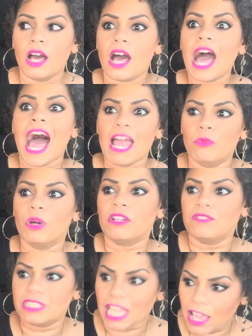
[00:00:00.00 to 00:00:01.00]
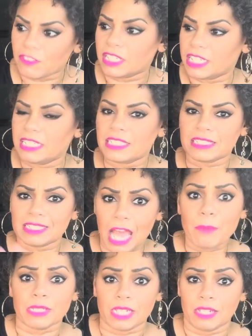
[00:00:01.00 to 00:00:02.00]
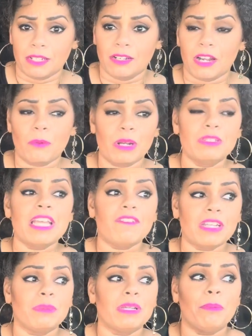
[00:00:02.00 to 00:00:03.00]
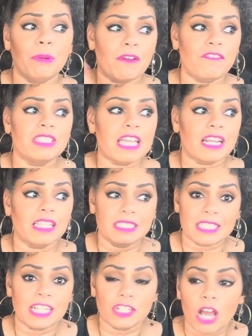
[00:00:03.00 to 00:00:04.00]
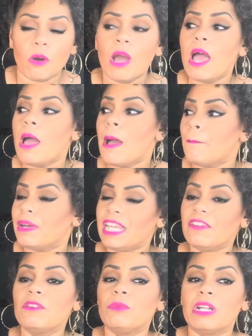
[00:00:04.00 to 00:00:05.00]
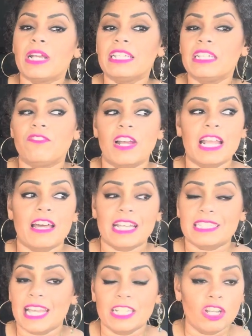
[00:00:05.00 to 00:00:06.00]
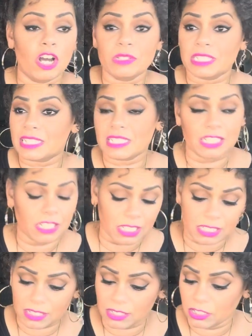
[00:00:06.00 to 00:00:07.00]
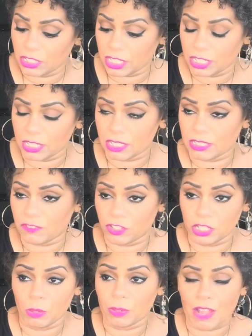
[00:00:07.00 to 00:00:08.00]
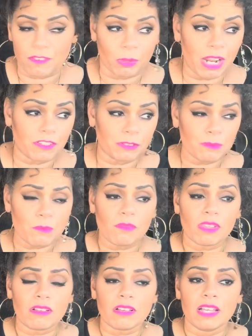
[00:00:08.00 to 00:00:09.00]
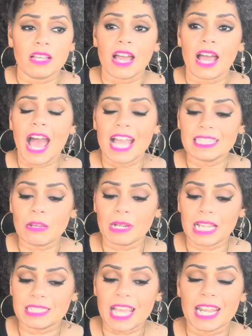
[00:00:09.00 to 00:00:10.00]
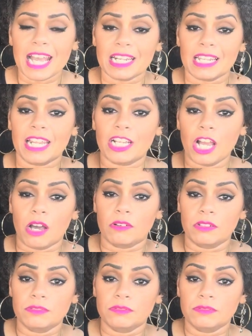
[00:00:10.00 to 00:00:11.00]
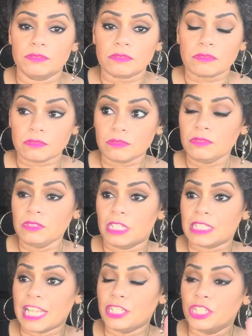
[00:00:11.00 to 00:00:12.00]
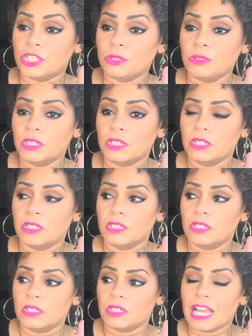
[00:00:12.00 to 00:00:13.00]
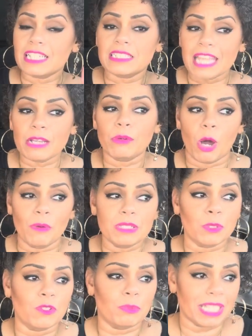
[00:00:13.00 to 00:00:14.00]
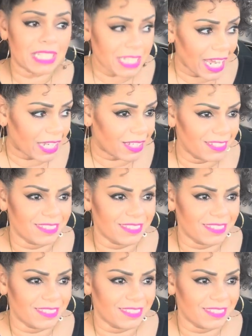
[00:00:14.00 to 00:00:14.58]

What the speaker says: I would have definitely stopped it. Or I would have definitely been to put my foot down, at least say no. But even when I did find out and I said, no, this isn't a good for you, whatever, I said what I said, I had to let it go. Because I knew a snake will always prove to be a snake.